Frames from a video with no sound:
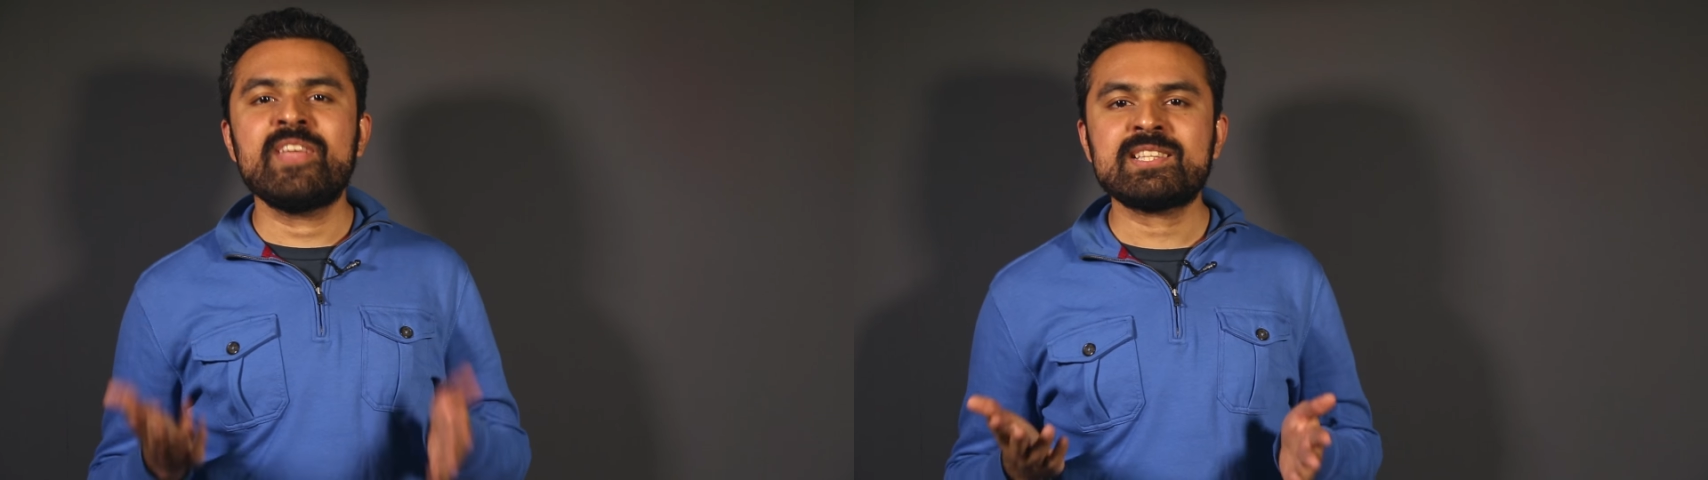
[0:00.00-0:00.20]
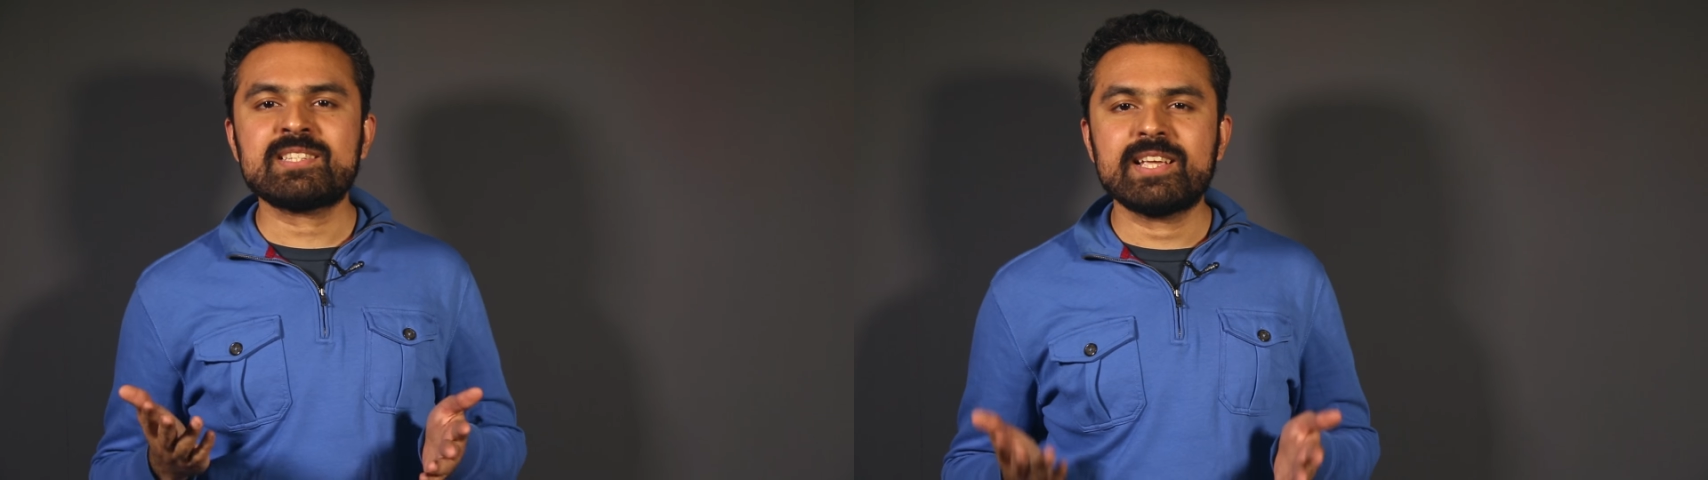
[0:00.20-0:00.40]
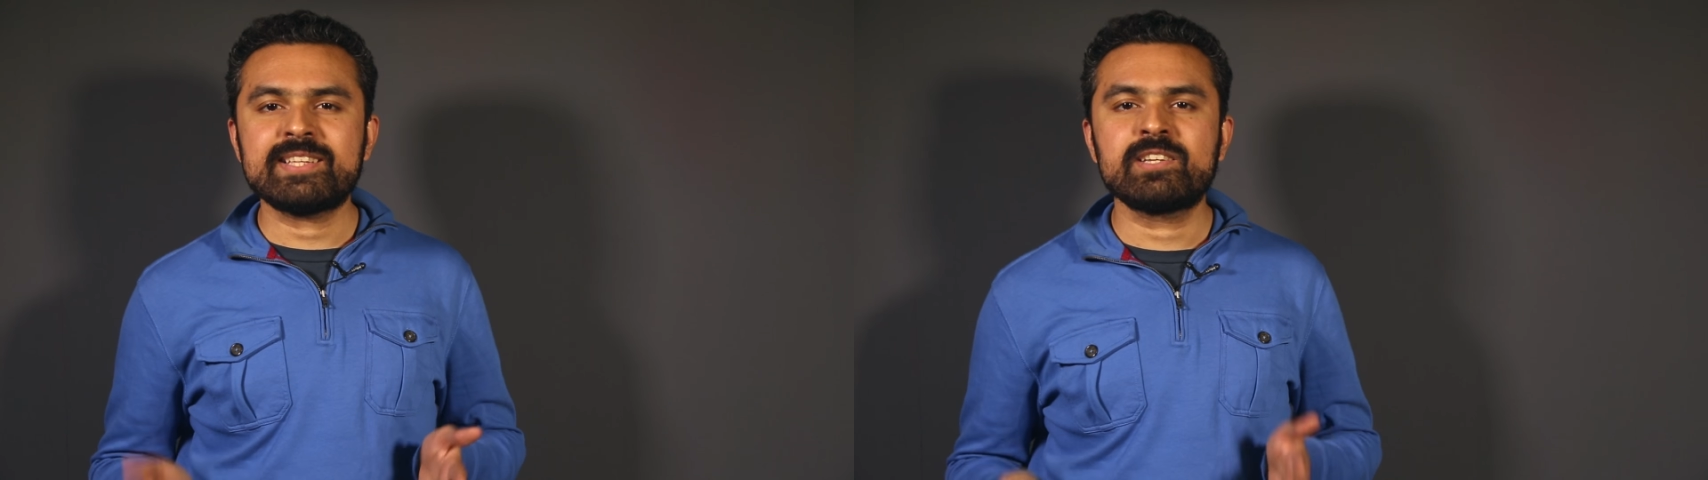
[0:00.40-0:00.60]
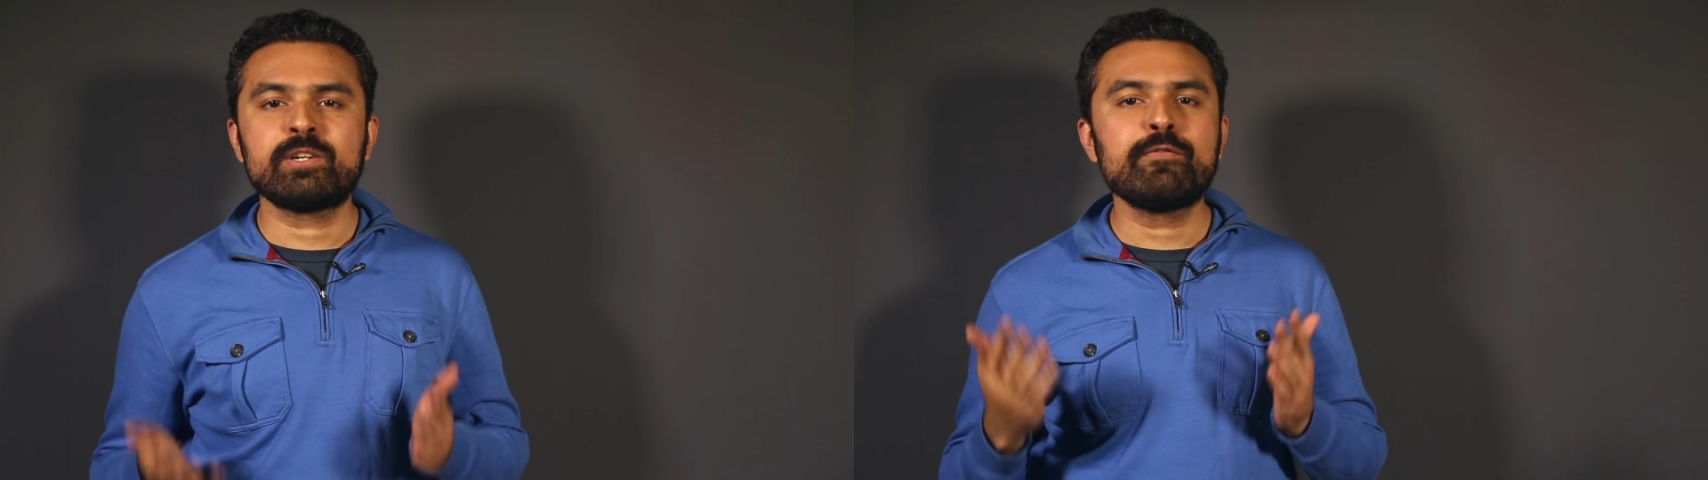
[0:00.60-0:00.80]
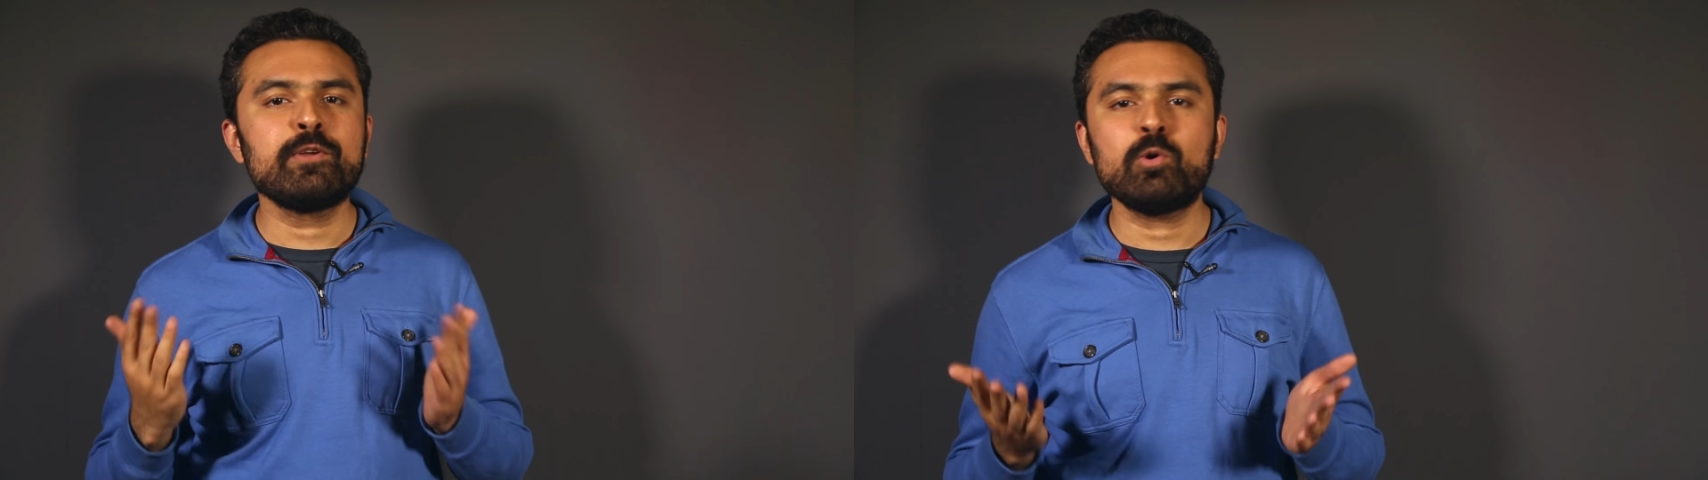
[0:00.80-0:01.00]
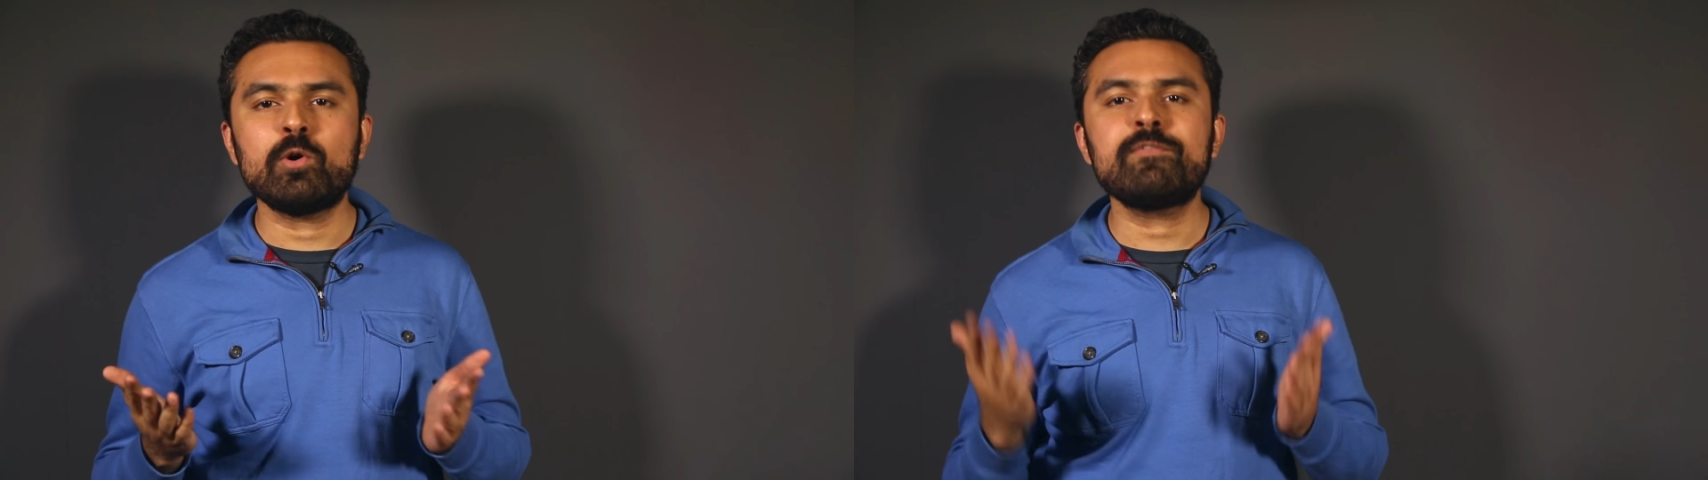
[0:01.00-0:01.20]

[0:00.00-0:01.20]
this is the review